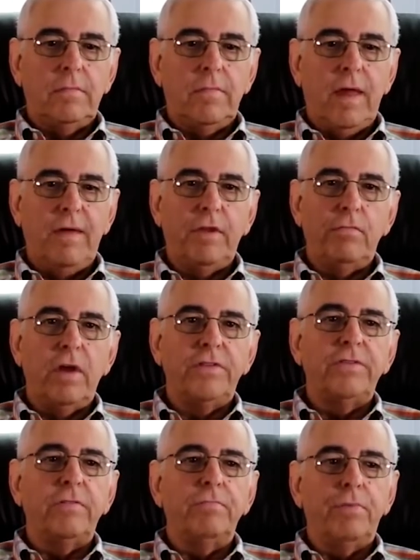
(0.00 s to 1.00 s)
having
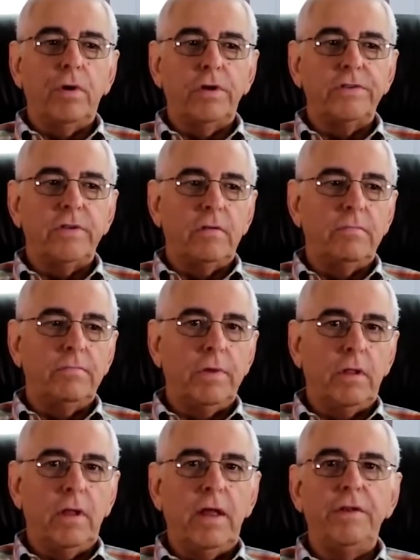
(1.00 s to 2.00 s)
read some books, and
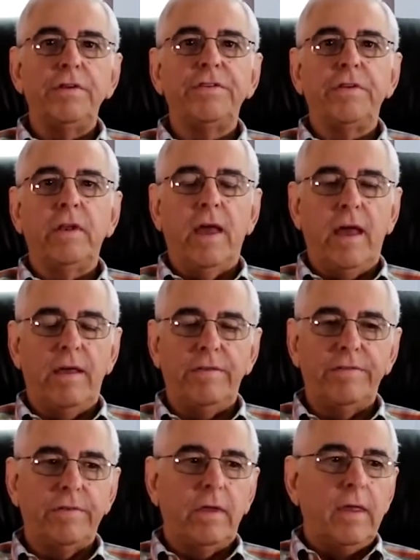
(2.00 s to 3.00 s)
Bill Henderson
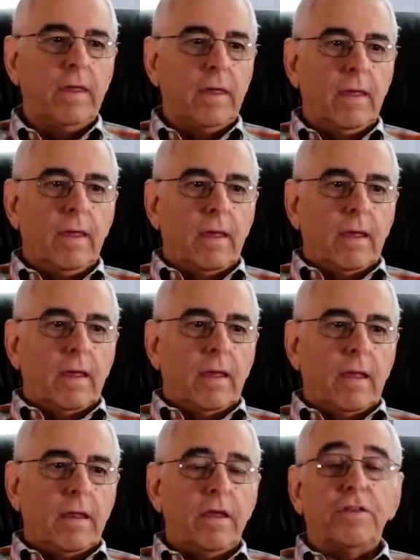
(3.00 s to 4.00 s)
has,
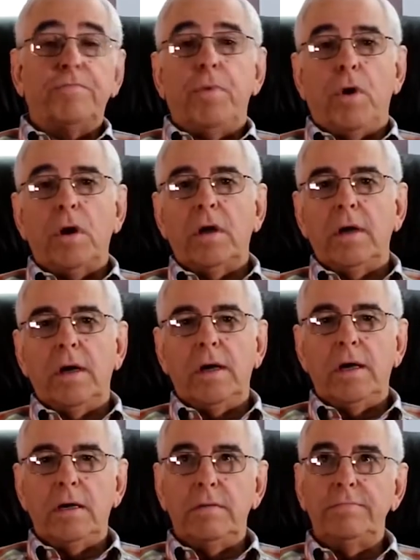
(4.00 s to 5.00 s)
in his book,
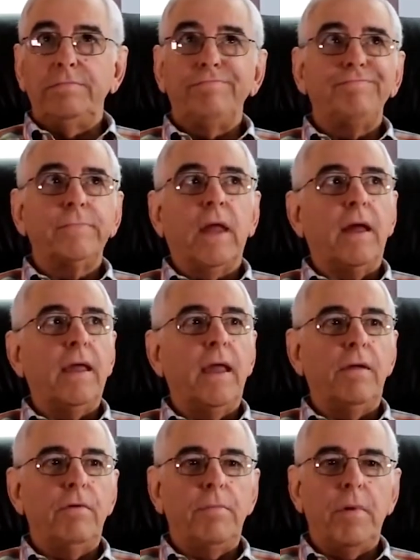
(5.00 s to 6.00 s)
I
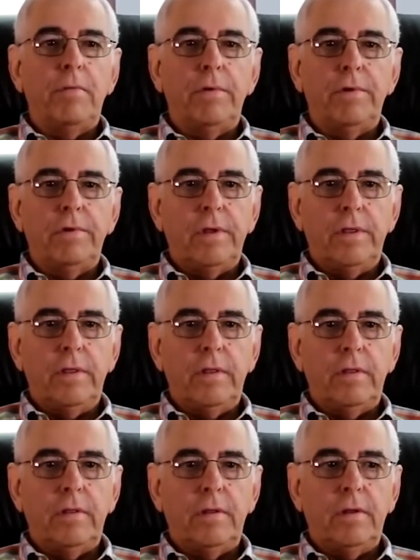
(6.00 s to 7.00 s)
can't remember
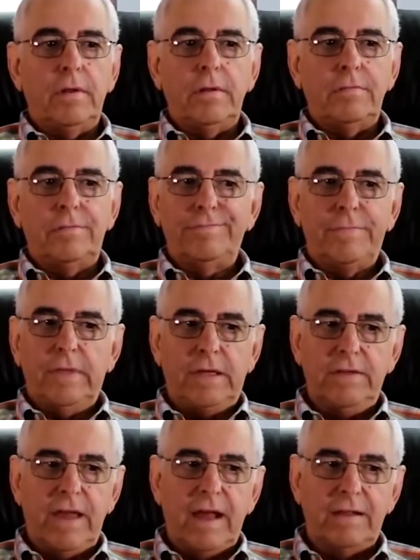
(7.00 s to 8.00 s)
the
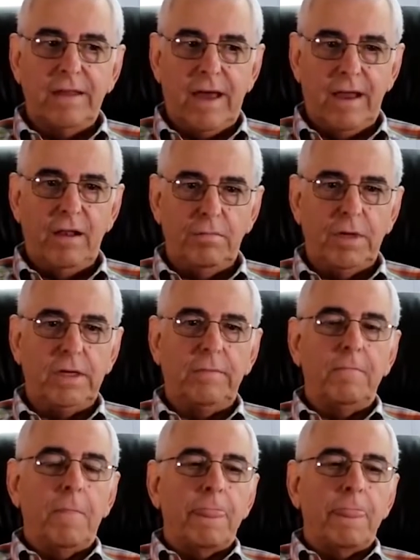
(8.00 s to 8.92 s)
exact title, but